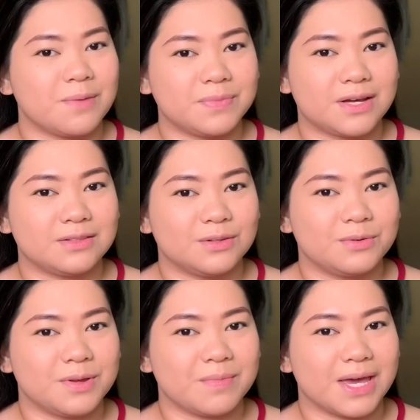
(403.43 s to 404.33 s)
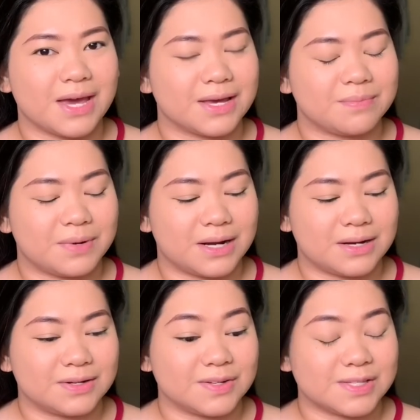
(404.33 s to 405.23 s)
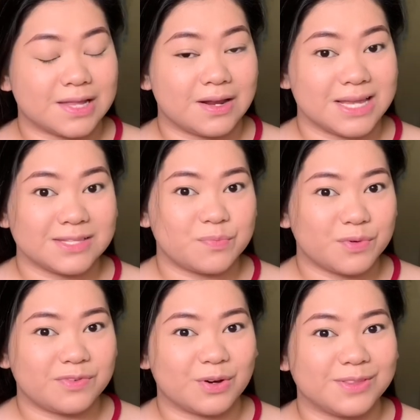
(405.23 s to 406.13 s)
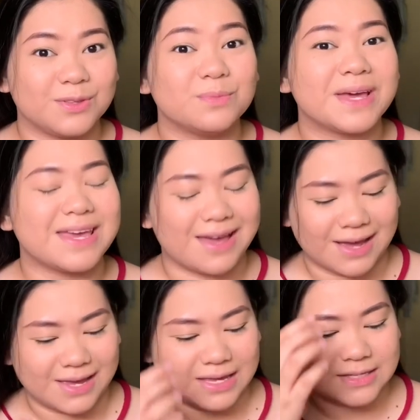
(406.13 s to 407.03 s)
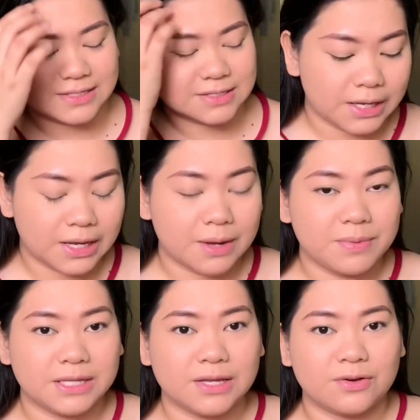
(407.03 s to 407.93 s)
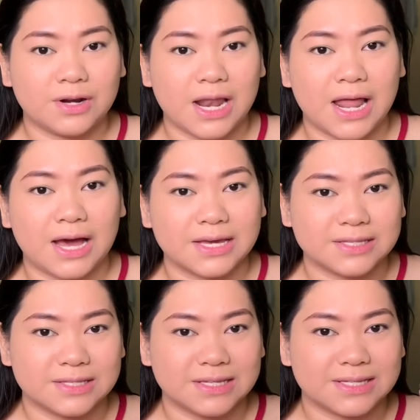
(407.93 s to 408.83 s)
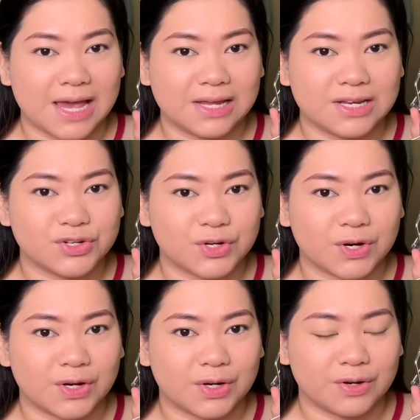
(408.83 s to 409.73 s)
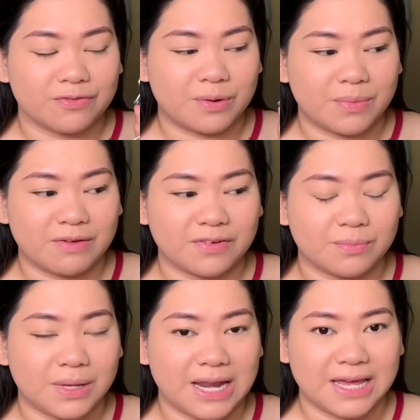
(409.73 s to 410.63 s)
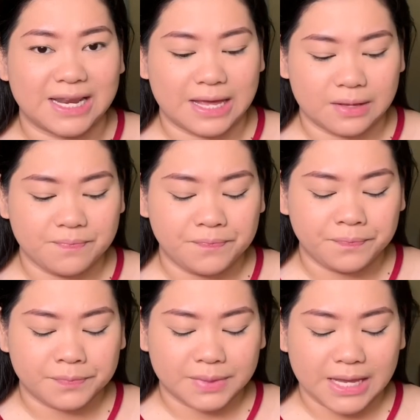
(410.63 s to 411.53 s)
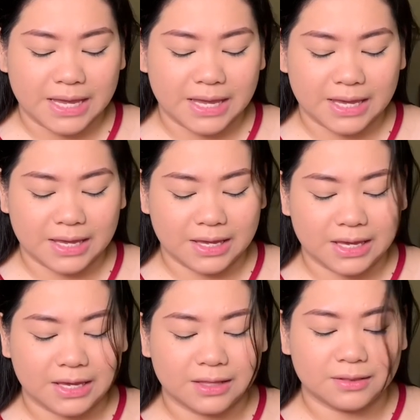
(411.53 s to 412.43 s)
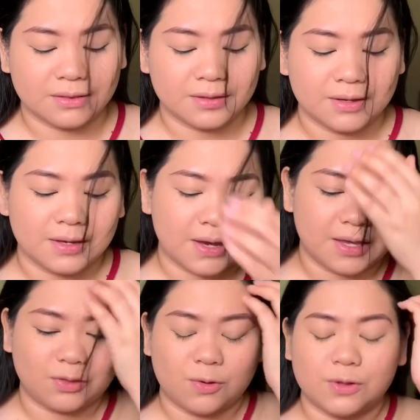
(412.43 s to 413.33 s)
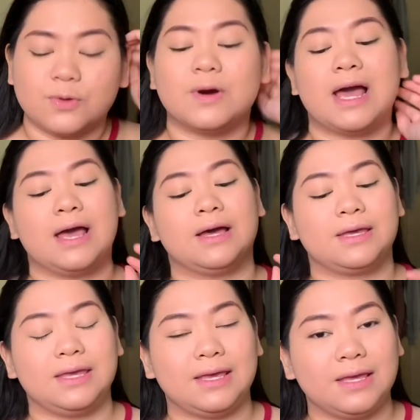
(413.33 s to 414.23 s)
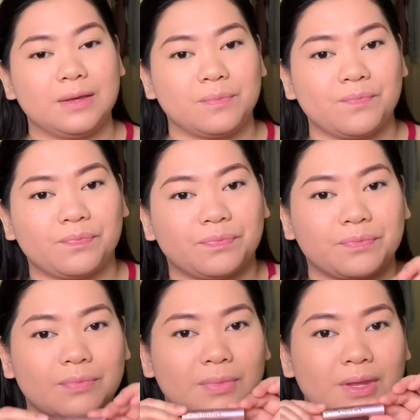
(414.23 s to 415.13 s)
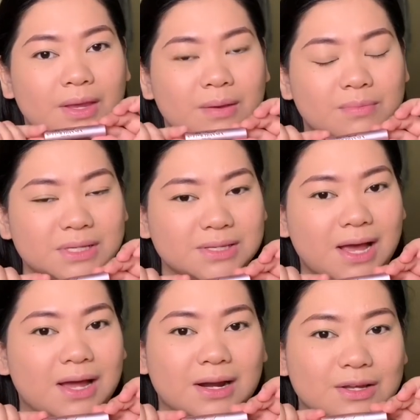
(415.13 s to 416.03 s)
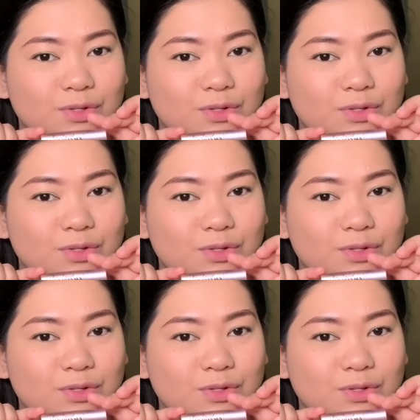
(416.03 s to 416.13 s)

I'm done doing my eyebrows. Now, let's move on to my eyes. Gagamitin ko na lang is this eyelash curler from Everbilena. And ito yung aking mascara.